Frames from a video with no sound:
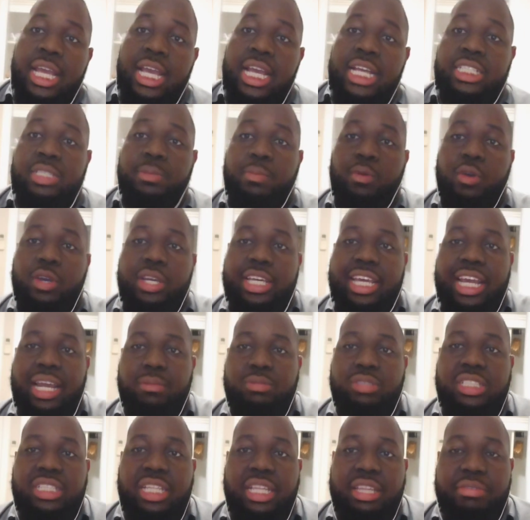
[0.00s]
It's your boy Gary
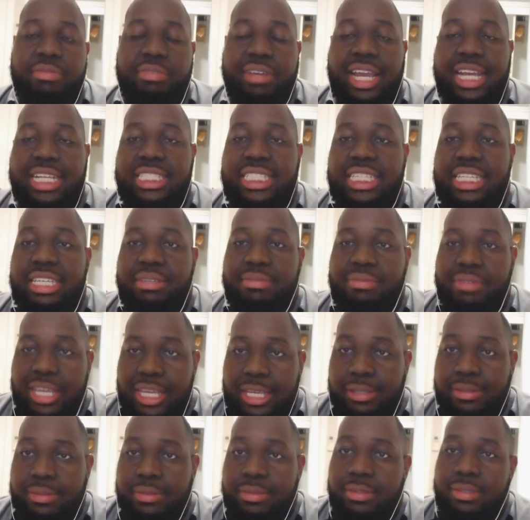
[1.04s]
with Just Another Fan
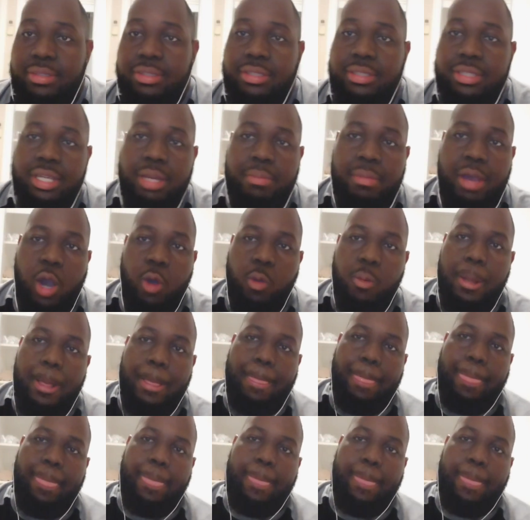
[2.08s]
TV. I'm out.